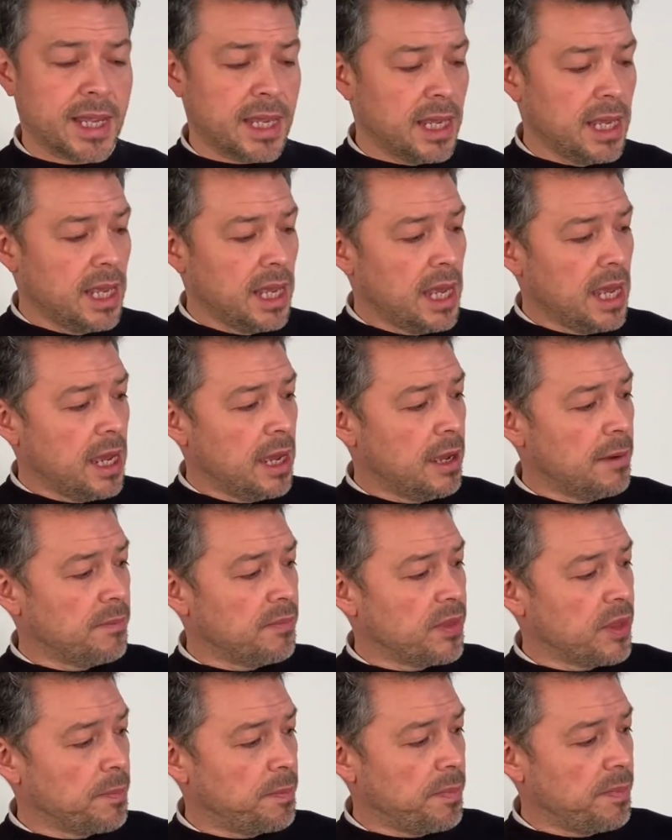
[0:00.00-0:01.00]

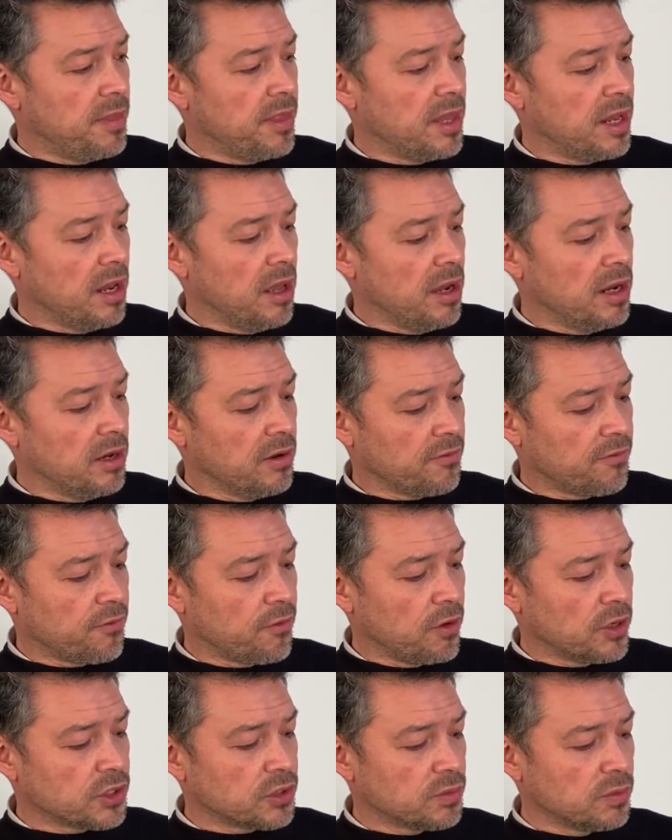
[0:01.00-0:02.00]
The Lilac Frost
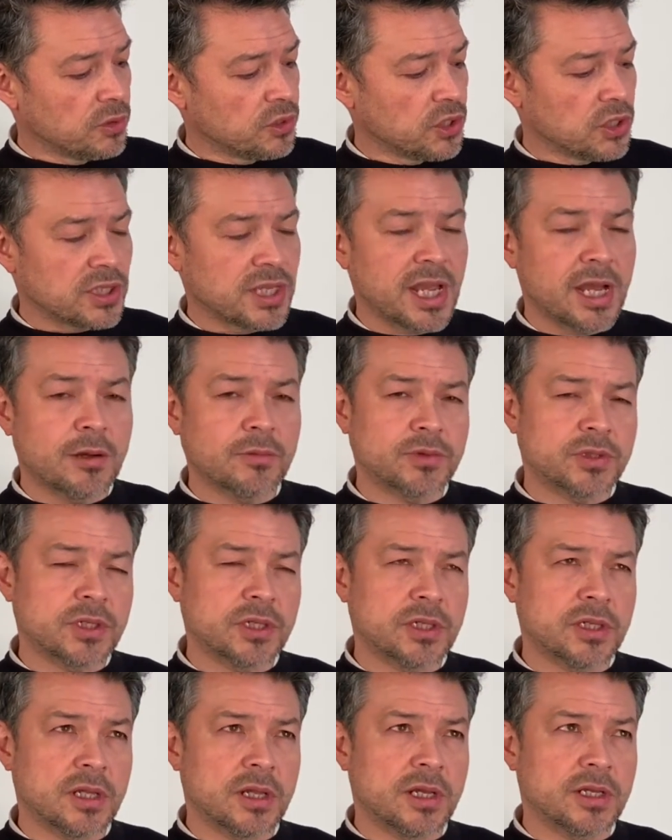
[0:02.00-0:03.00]
will just help to
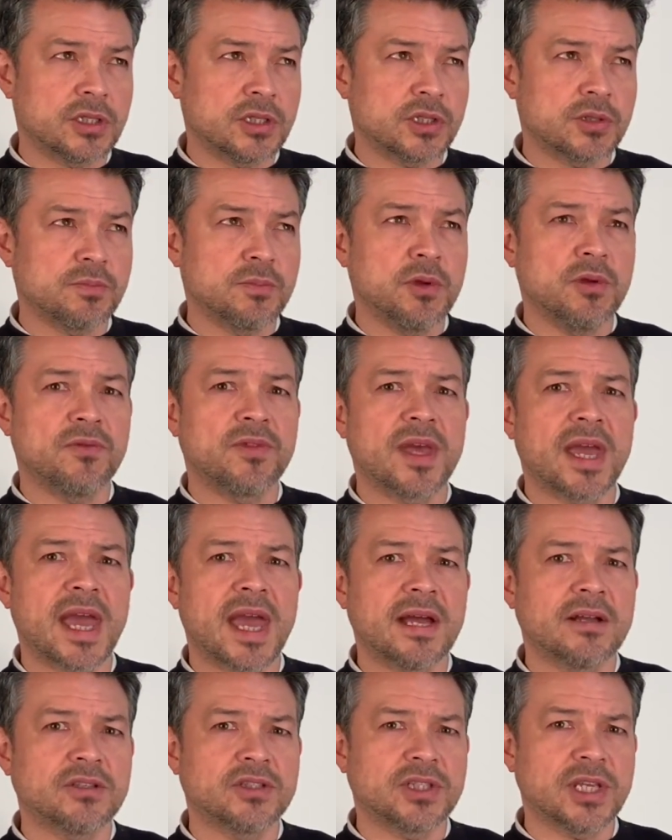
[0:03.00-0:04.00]
just move that out
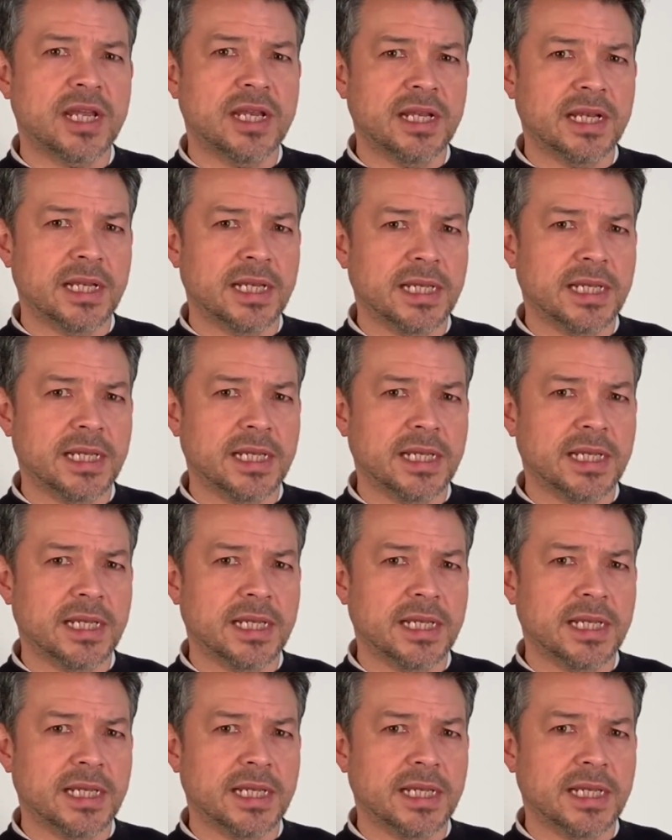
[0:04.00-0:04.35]
gently,